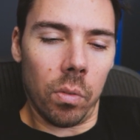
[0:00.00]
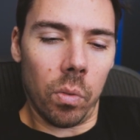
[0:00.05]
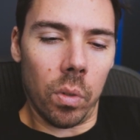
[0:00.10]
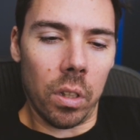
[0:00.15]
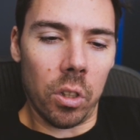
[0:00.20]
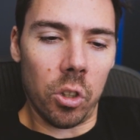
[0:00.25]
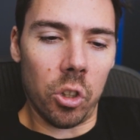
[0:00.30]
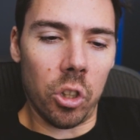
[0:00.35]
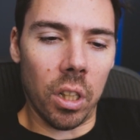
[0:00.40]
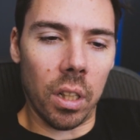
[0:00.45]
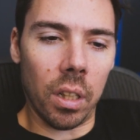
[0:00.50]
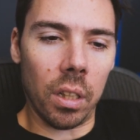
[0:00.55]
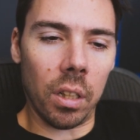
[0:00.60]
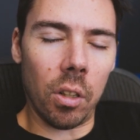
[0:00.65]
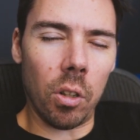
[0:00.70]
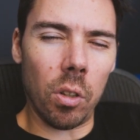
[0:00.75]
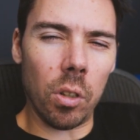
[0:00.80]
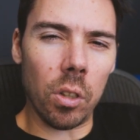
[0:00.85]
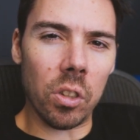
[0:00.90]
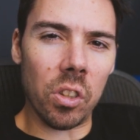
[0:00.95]
With
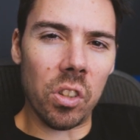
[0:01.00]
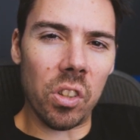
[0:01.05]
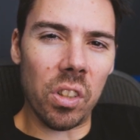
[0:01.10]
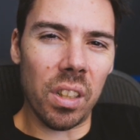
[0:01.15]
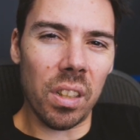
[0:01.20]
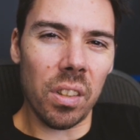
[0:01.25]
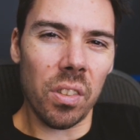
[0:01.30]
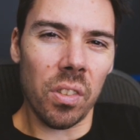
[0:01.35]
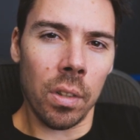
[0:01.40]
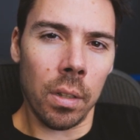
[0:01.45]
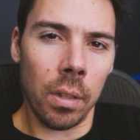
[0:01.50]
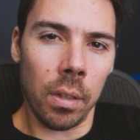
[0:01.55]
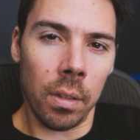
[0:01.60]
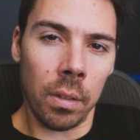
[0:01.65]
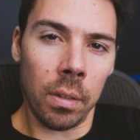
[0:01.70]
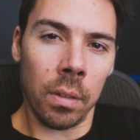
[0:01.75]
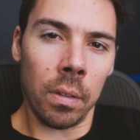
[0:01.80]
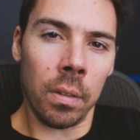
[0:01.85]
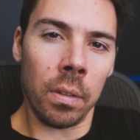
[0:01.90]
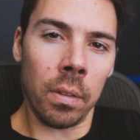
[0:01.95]
chicken corn 6.
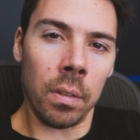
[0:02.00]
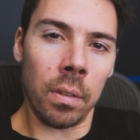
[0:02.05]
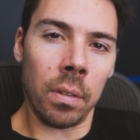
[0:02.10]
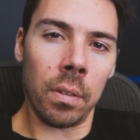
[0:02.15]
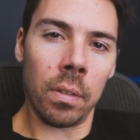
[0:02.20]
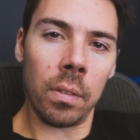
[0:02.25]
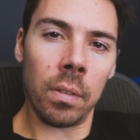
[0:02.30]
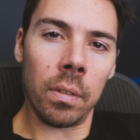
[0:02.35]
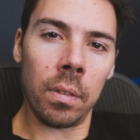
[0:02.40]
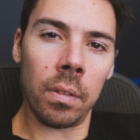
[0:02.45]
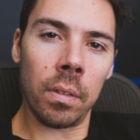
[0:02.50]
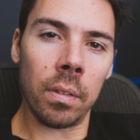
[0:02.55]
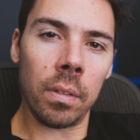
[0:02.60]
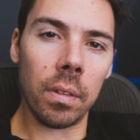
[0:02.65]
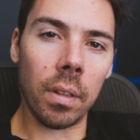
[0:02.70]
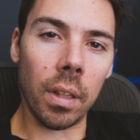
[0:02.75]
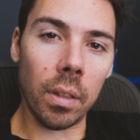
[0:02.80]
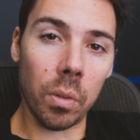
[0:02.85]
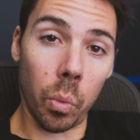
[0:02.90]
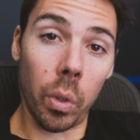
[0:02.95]

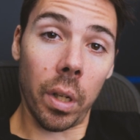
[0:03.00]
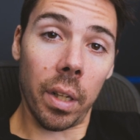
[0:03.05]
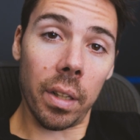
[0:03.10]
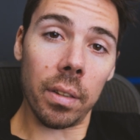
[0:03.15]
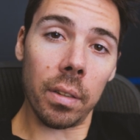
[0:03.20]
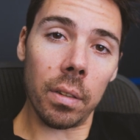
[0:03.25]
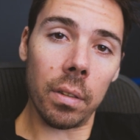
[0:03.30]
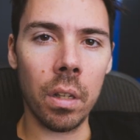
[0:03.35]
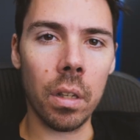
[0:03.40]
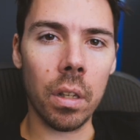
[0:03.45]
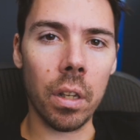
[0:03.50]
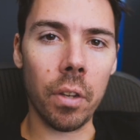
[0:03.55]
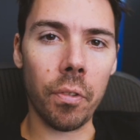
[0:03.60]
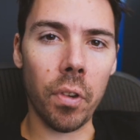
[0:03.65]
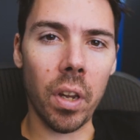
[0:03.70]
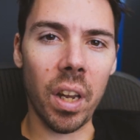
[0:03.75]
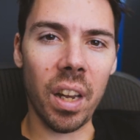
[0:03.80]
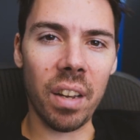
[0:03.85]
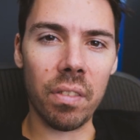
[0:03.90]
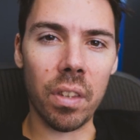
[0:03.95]
That's why.
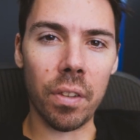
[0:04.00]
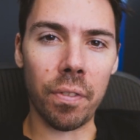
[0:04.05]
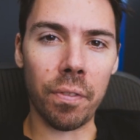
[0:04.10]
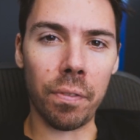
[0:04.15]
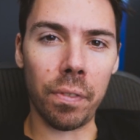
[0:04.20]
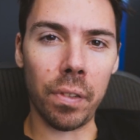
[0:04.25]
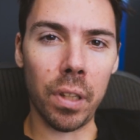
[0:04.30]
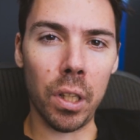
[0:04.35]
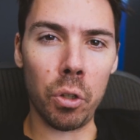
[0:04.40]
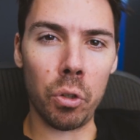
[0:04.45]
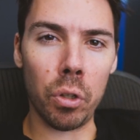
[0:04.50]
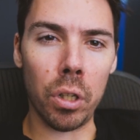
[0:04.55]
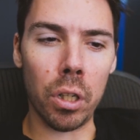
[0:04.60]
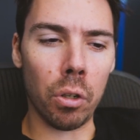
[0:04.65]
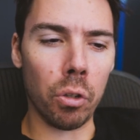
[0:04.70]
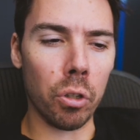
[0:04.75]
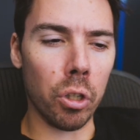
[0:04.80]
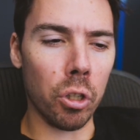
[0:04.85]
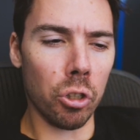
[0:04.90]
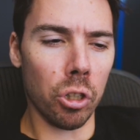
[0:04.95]
If you have the flu, you
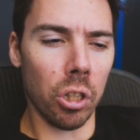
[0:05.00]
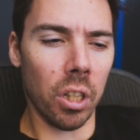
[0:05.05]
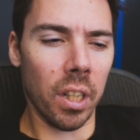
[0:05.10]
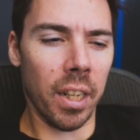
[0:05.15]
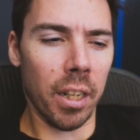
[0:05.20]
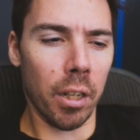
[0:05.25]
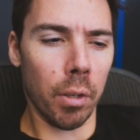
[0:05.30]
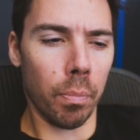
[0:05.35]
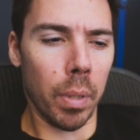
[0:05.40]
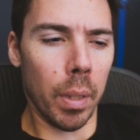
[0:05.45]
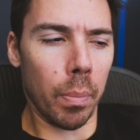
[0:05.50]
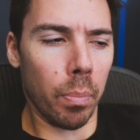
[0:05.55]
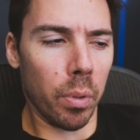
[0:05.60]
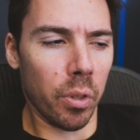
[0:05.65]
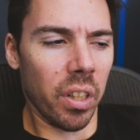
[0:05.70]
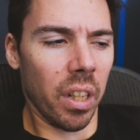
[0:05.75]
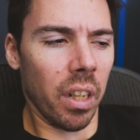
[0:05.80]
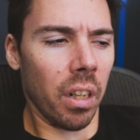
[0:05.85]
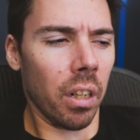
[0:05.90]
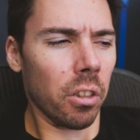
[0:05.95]
don't usually hear people
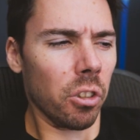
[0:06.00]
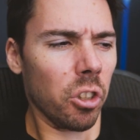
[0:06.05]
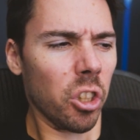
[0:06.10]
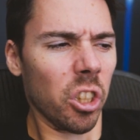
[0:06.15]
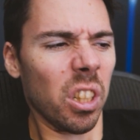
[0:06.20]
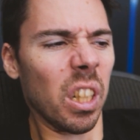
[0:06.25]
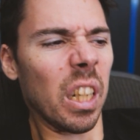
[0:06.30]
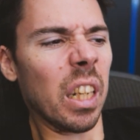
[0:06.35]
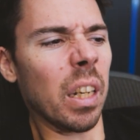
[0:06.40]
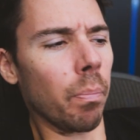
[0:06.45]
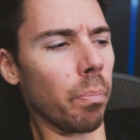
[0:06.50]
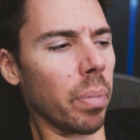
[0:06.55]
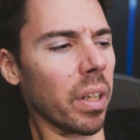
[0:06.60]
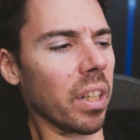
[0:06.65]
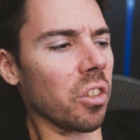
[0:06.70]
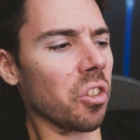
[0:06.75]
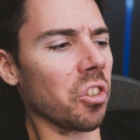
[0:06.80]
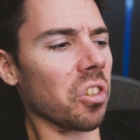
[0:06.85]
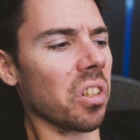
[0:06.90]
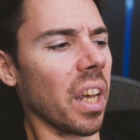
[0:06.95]
saying, oh, just eat a
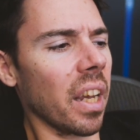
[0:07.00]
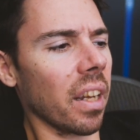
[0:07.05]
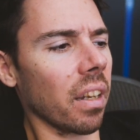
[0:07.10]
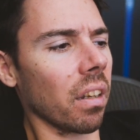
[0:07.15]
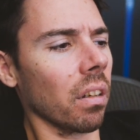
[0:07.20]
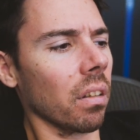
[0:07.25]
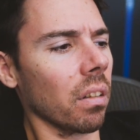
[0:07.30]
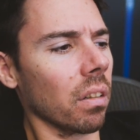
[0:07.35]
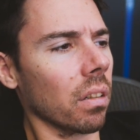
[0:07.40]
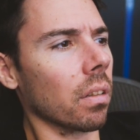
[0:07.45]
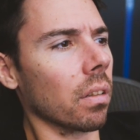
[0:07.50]
big steak.